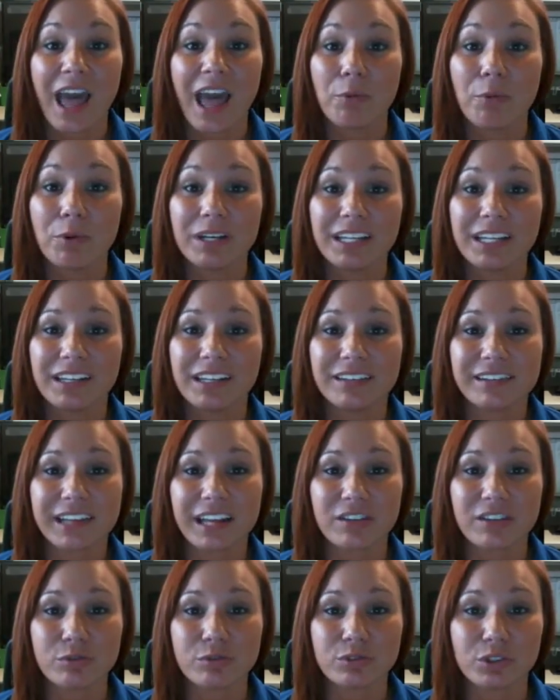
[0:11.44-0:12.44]
I went ahead and
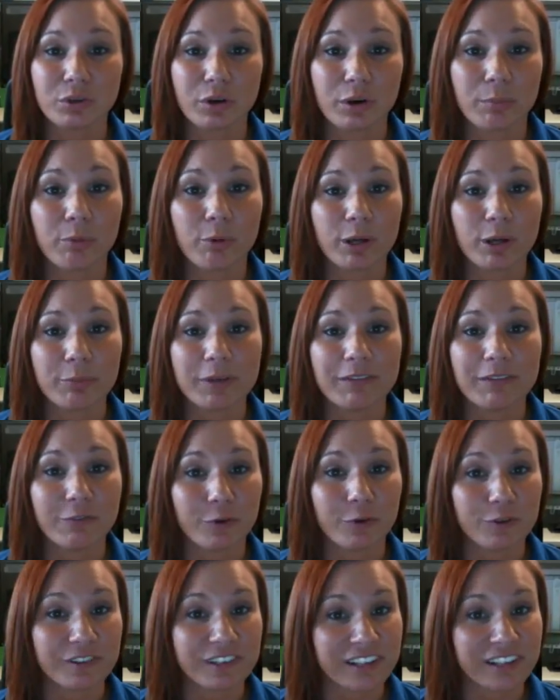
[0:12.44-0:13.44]
scheduled your appointment
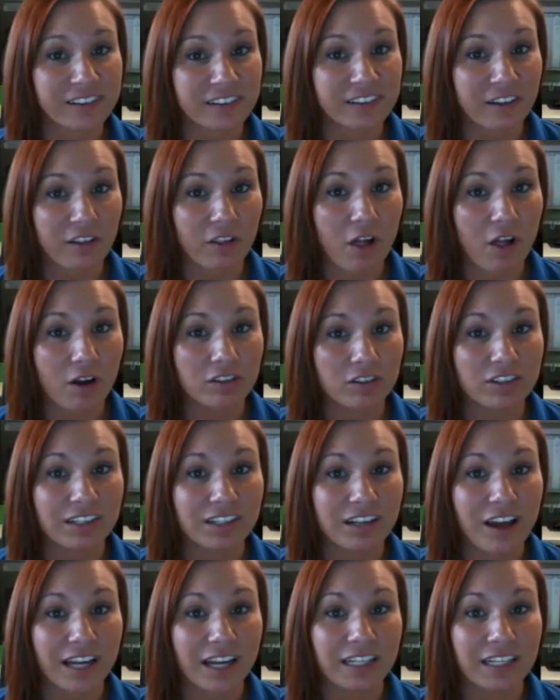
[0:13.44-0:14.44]
for 6 o'clock
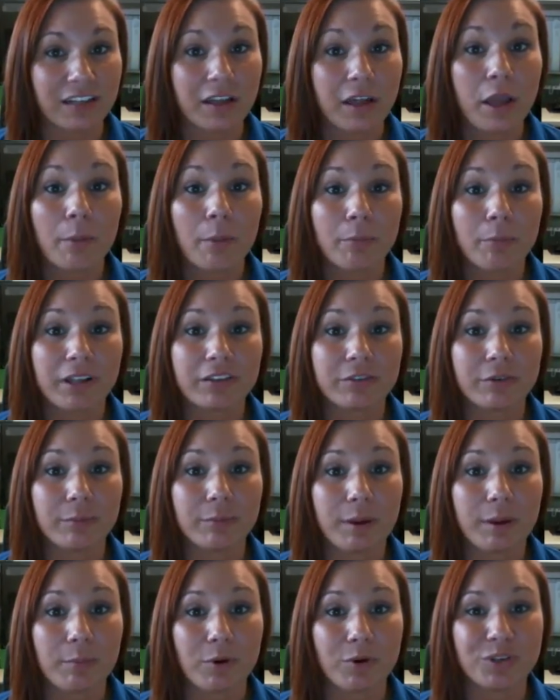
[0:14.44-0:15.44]
tonight. Please
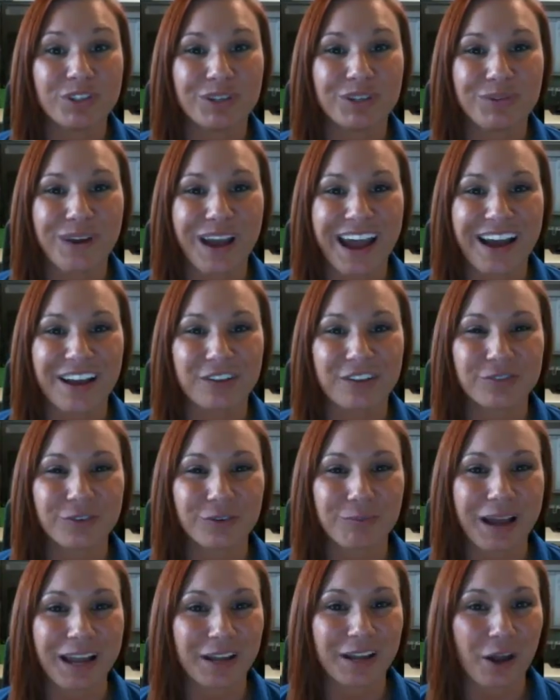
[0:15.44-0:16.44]
remember to ask
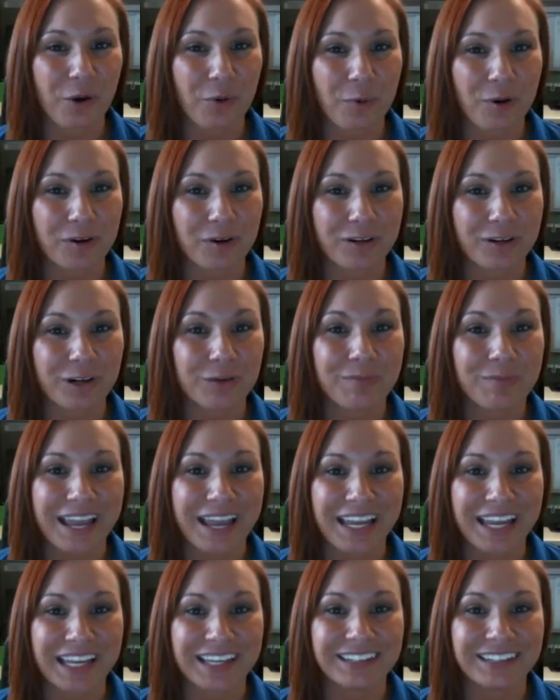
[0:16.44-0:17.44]
for my coworker,
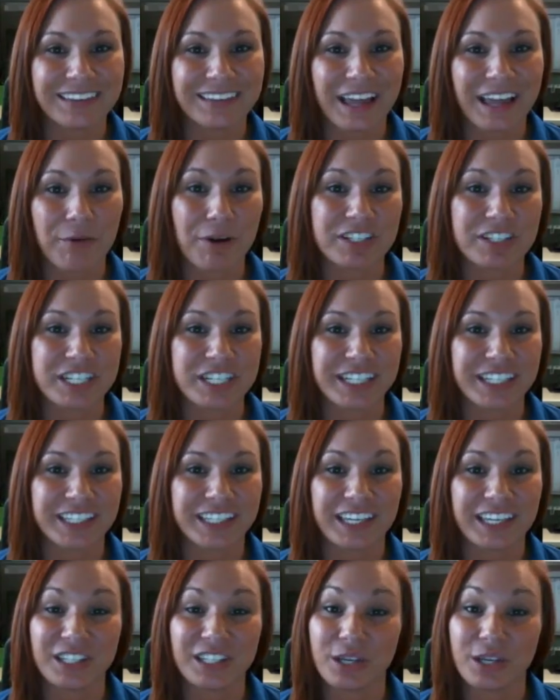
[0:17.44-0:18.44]
Megan. That way she
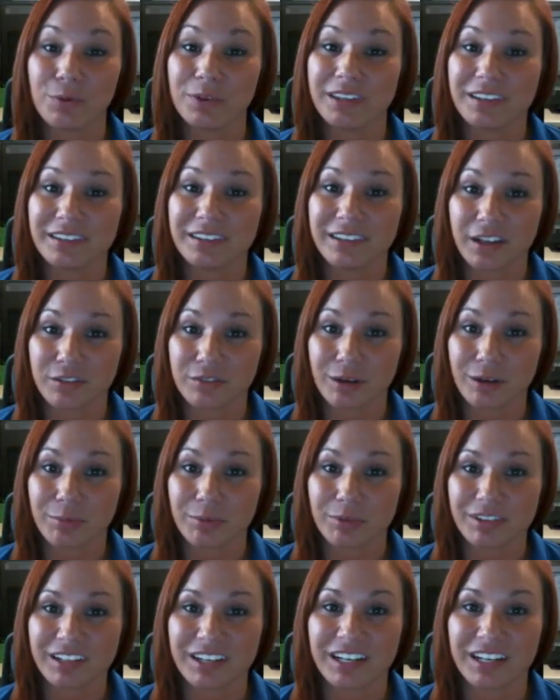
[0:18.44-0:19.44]
can get you with a sales
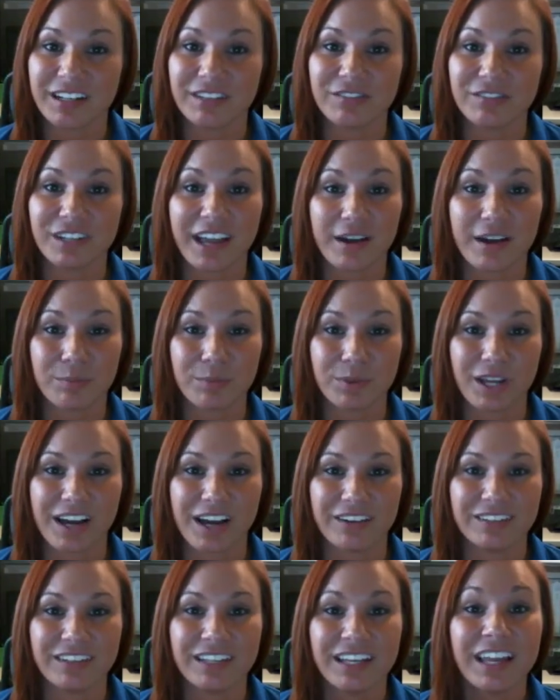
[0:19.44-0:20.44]
representative to help you
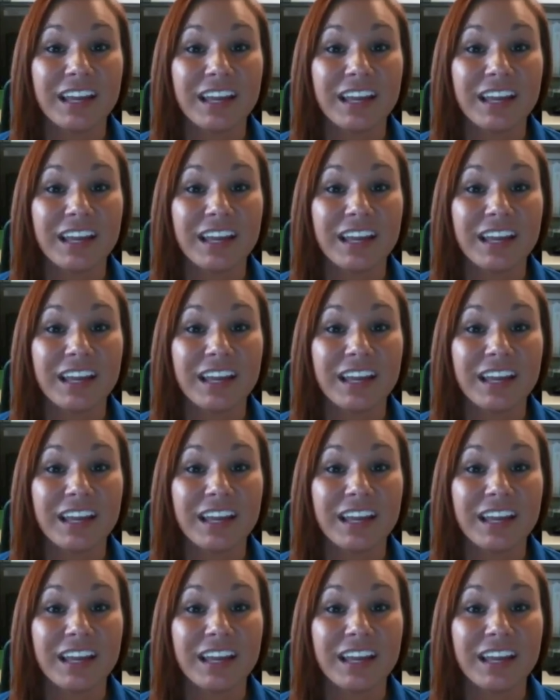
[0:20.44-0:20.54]
out.